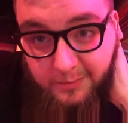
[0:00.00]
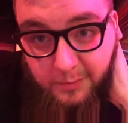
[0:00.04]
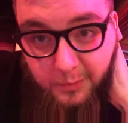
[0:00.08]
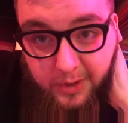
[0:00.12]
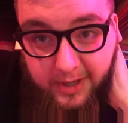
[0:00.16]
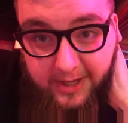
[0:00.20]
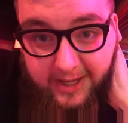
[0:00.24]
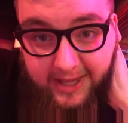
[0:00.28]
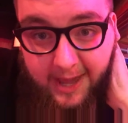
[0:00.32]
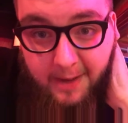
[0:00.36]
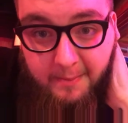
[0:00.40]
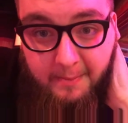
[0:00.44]

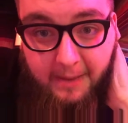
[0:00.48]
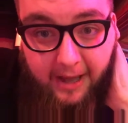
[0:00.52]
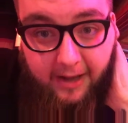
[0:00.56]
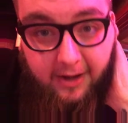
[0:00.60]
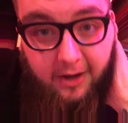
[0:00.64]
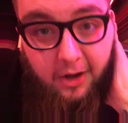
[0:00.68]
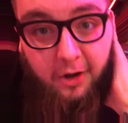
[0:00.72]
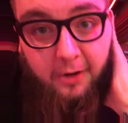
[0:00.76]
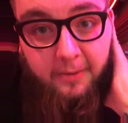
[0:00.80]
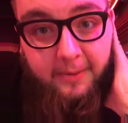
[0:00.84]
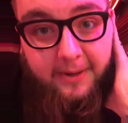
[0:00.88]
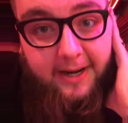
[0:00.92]
we came
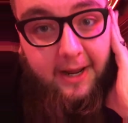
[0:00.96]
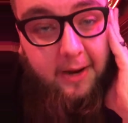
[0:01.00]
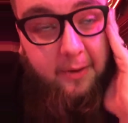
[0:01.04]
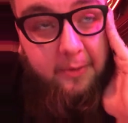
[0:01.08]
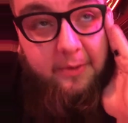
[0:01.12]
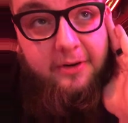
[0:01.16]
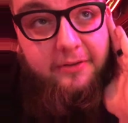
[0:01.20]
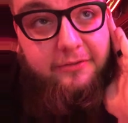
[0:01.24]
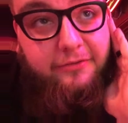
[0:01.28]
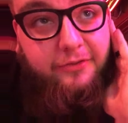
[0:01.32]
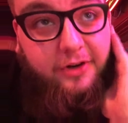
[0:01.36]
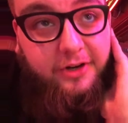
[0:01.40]
back home, and
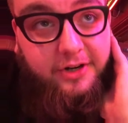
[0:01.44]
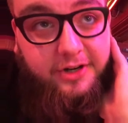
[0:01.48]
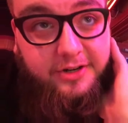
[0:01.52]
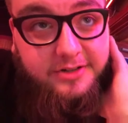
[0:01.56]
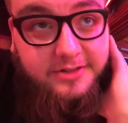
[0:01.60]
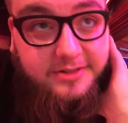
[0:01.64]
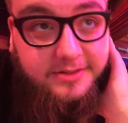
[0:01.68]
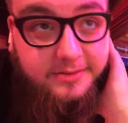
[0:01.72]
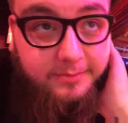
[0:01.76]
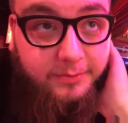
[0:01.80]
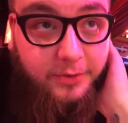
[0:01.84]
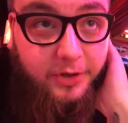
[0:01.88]
now we're at
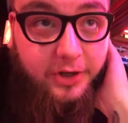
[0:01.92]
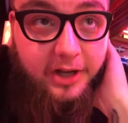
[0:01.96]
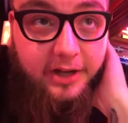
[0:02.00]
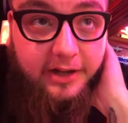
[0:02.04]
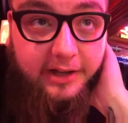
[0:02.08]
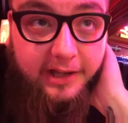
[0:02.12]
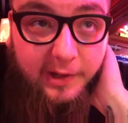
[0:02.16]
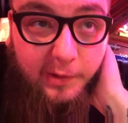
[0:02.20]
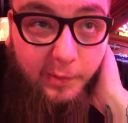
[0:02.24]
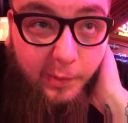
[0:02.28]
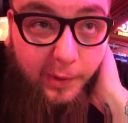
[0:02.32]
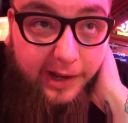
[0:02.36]
Frickers. We're
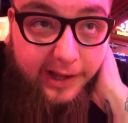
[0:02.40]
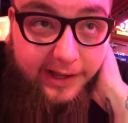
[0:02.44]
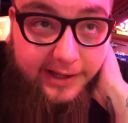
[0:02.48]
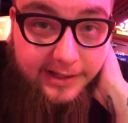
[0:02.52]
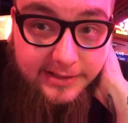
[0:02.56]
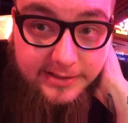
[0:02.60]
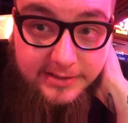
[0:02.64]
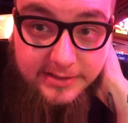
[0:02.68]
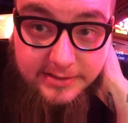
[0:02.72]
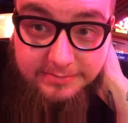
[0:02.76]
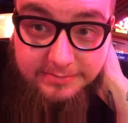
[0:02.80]
gonna get wings.